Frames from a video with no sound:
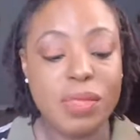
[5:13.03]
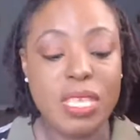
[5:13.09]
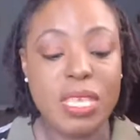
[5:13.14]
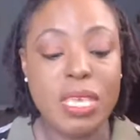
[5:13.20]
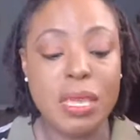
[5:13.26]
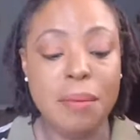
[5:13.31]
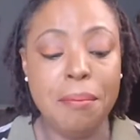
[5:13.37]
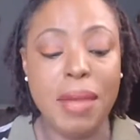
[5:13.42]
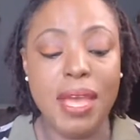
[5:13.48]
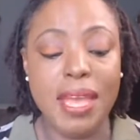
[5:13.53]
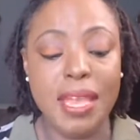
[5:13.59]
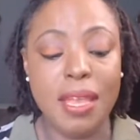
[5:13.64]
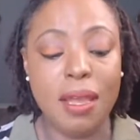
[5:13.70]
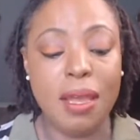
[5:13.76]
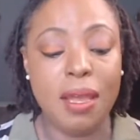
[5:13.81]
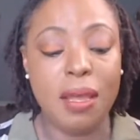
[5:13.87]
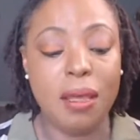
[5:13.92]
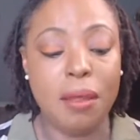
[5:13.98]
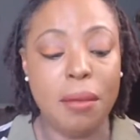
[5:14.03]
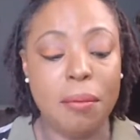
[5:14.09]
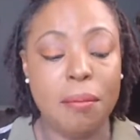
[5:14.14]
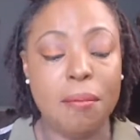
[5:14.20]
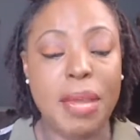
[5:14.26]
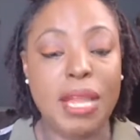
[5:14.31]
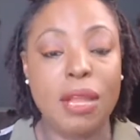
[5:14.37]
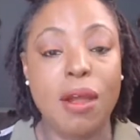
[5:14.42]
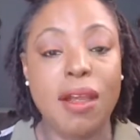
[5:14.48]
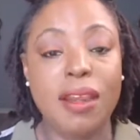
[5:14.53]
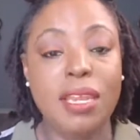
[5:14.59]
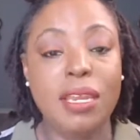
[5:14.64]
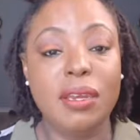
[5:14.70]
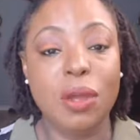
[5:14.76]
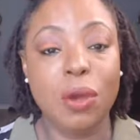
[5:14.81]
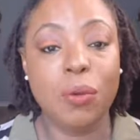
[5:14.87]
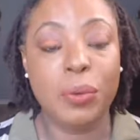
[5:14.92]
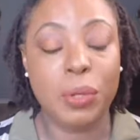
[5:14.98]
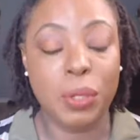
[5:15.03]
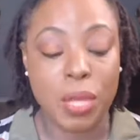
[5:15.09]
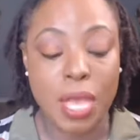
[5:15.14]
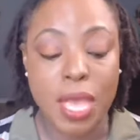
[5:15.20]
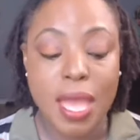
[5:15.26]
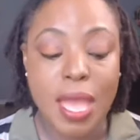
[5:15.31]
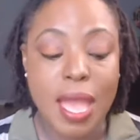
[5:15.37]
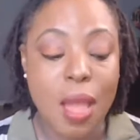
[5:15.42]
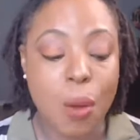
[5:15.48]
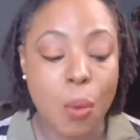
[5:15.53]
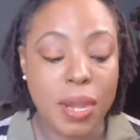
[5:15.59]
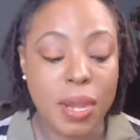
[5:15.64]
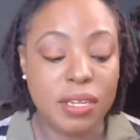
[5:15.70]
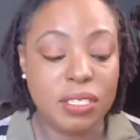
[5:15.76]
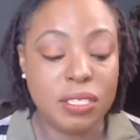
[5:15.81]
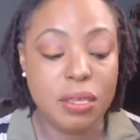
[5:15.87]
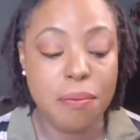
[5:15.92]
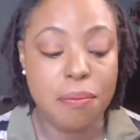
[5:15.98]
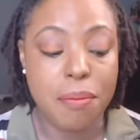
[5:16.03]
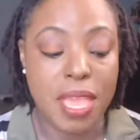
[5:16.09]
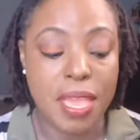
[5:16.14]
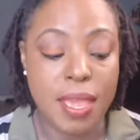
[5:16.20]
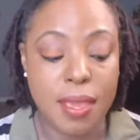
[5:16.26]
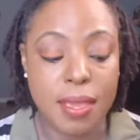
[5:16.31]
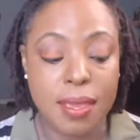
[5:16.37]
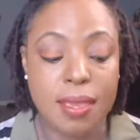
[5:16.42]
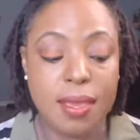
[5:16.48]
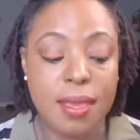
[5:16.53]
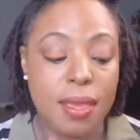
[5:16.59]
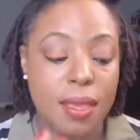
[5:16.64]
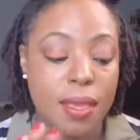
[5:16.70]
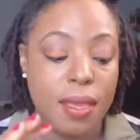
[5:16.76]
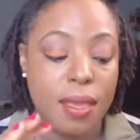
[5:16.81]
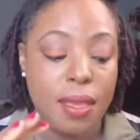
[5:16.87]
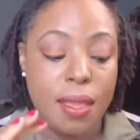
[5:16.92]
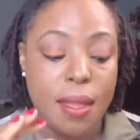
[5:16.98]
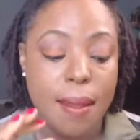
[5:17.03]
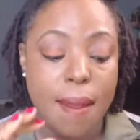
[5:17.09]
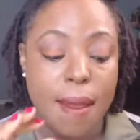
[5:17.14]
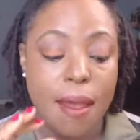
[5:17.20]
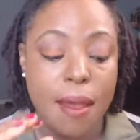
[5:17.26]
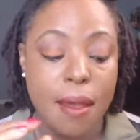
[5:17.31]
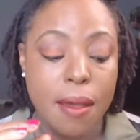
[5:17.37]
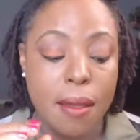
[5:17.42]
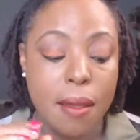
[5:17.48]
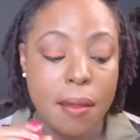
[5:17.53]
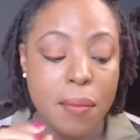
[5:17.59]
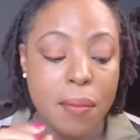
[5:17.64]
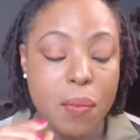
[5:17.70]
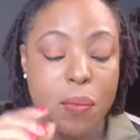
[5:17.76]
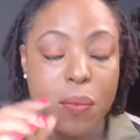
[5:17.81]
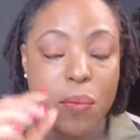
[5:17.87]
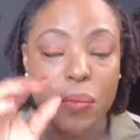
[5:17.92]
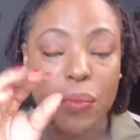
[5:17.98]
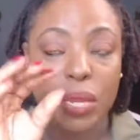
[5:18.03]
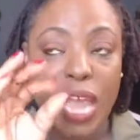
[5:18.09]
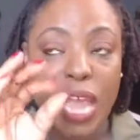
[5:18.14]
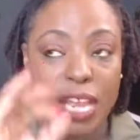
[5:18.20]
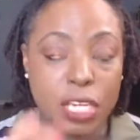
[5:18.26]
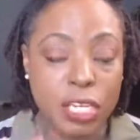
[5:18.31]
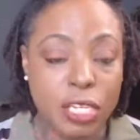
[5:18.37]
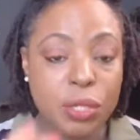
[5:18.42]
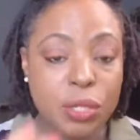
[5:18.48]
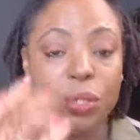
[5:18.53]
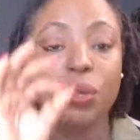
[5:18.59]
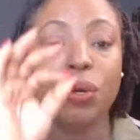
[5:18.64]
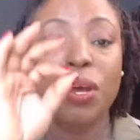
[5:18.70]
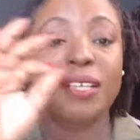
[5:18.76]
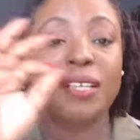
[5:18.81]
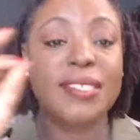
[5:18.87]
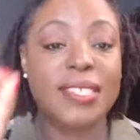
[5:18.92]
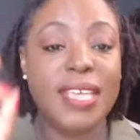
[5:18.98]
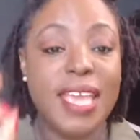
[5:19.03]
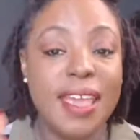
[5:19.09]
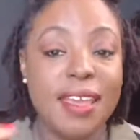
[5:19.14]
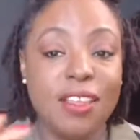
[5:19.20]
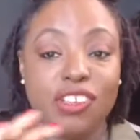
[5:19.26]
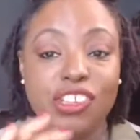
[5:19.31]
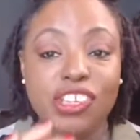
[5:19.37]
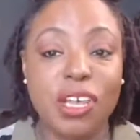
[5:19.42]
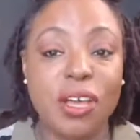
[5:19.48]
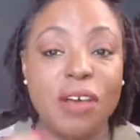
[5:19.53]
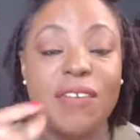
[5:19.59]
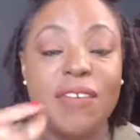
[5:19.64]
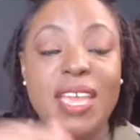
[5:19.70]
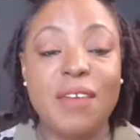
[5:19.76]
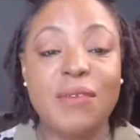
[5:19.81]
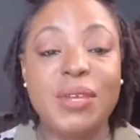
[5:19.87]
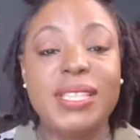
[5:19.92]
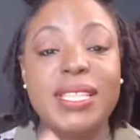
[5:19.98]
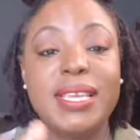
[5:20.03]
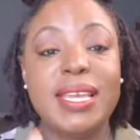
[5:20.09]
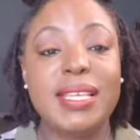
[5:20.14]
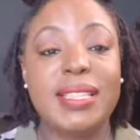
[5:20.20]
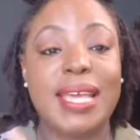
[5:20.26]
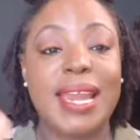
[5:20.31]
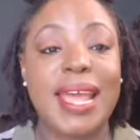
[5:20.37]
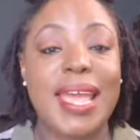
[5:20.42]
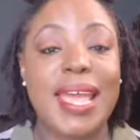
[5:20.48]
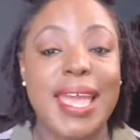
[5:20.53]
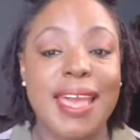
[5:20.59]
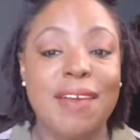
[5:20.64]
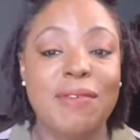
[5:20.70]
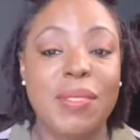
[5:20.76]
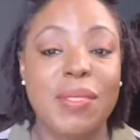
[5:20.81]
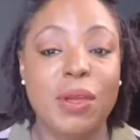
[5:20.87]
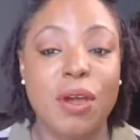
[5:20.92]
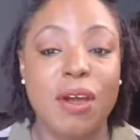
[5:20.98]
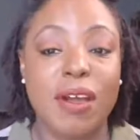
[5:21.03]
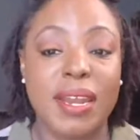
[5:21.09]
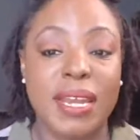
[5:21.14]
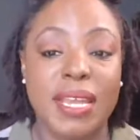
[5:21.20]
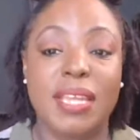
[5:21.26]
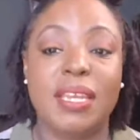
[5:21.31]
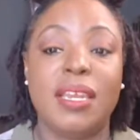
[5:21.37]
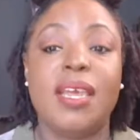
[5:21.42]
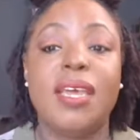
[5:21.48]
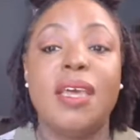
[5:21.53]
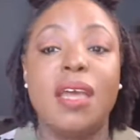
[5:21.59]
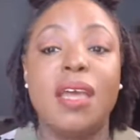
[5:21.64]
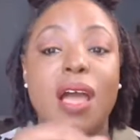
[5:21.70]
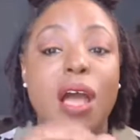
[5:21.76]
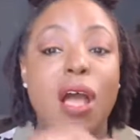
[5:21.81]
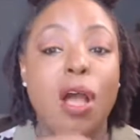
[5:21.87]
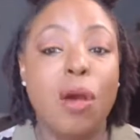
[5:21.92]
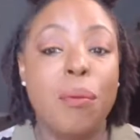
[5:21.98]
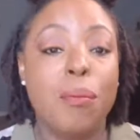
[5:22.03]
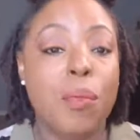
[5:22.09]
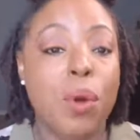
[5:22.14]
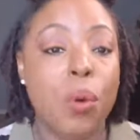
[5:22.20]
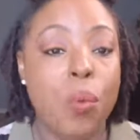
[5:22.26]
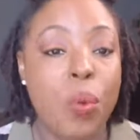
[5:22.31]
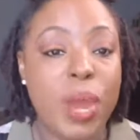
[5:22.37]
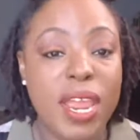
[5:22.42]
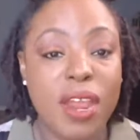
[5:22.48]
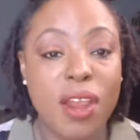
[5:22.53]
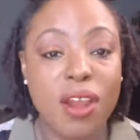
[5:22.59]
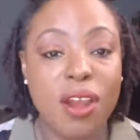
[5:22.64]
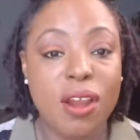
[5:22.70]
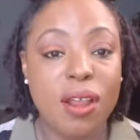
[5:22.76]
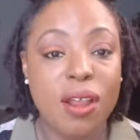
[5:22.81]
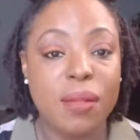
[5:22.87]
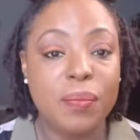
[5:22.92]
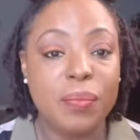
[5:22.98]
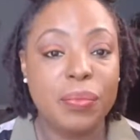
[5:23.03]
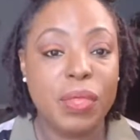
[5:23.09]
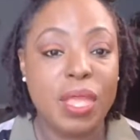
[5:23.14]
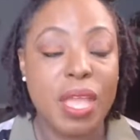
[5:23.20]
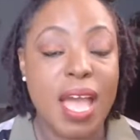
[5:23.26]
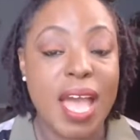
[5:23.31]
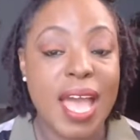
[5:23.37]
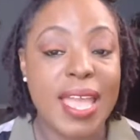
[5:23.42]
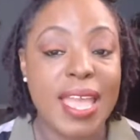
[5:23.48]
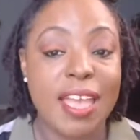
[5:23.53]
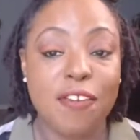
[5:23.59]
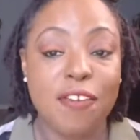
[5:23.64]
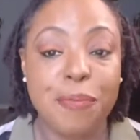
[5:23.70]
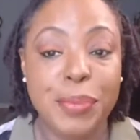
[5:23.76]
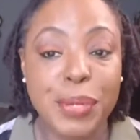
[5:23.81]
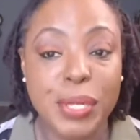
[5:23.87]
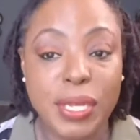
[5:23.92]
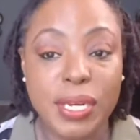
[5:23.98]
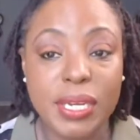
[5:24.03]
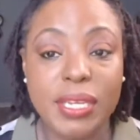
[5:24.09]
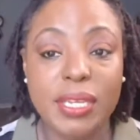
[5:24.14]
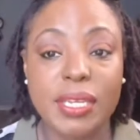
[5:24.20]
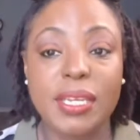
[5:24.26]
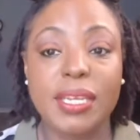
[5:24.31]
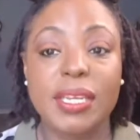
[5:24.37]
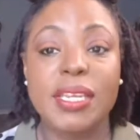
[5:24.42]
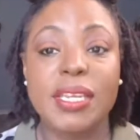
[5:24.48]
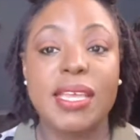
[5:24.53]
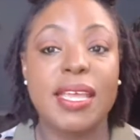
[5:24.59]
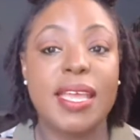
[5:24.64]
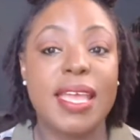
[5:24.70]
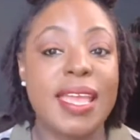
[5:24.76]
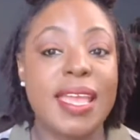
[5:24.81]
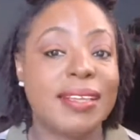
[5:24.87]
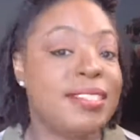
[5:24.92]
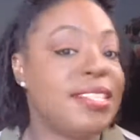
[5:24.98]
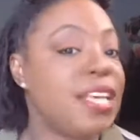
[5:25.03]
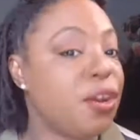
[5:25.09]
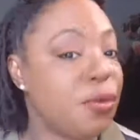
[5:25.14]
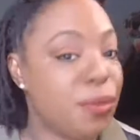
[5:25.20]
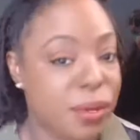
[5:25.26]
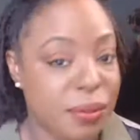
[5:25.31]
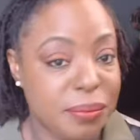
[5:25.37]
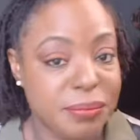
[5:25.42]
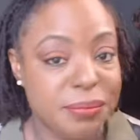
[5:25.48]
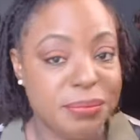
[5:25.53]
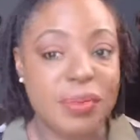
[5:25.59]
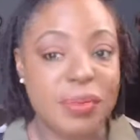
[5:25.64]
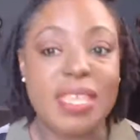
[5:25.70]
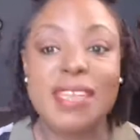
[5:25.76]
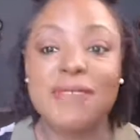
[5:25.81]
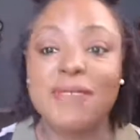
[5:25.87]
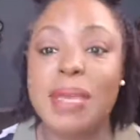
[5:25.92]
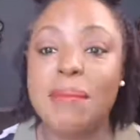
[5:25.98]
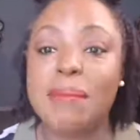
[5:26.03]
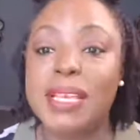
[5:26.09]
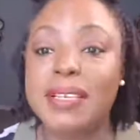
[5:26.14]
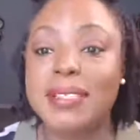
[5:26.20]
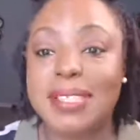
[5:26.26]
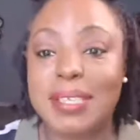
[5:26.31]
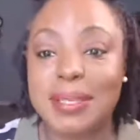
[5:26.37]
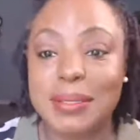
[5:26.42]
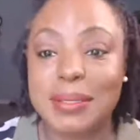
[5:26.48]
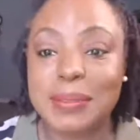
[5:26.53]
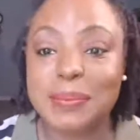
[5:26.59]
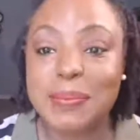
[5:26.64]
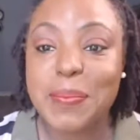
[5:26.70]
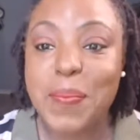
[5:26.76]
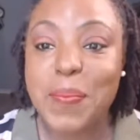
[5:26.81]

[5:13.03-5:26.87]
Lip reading: in my my gardening notebook, I wanted to make like a sketch of everything that I have in the garden, where I have put it, etc. If that makes sense.